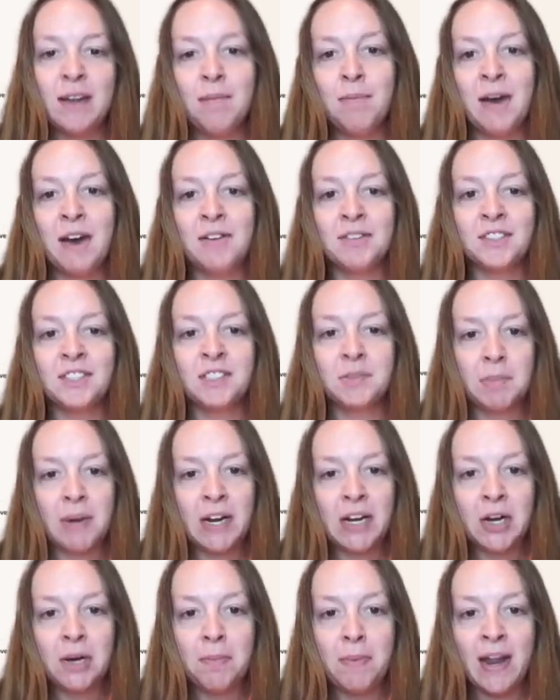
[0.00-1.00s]
about
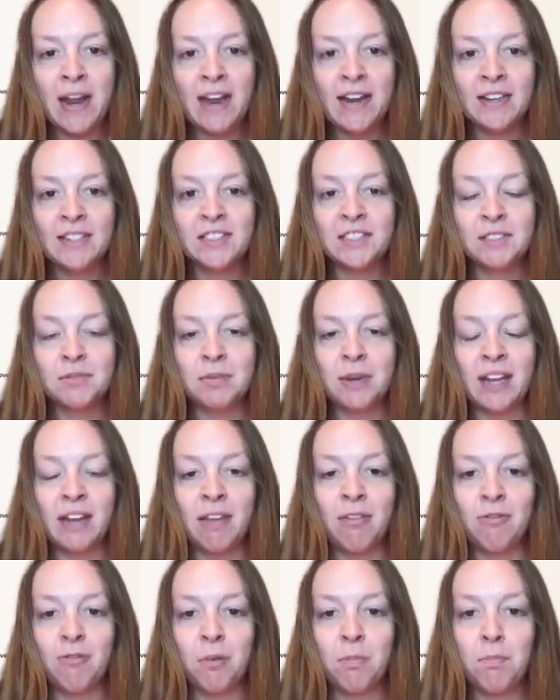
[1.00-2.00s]
Spider-Man
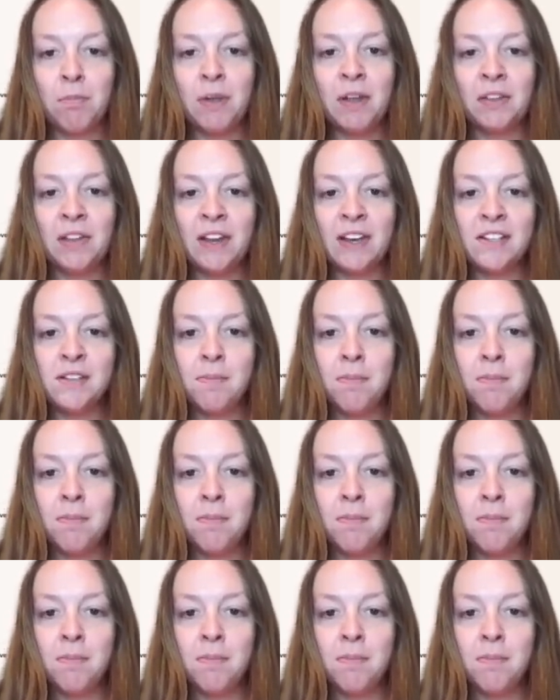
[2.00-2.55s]
swinging from building to